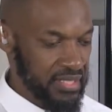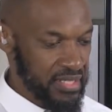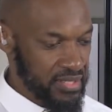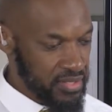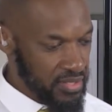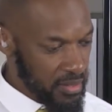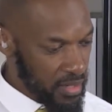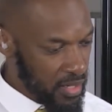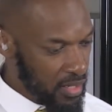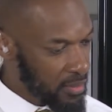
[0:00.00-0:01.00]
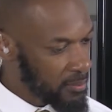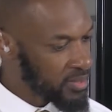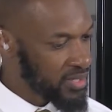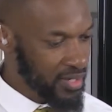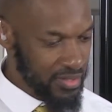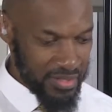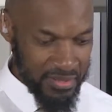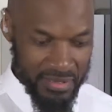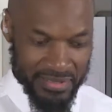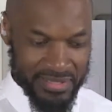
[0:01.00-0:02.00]
is uh, banana.
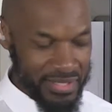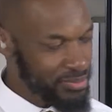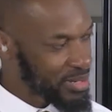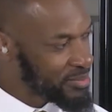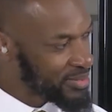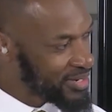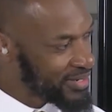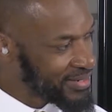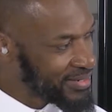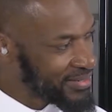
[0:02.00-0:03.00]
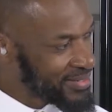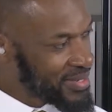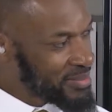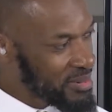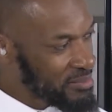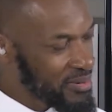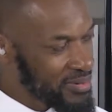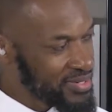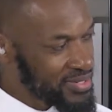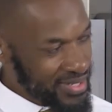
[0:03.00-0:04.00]
I stick to my banana yeah. porridge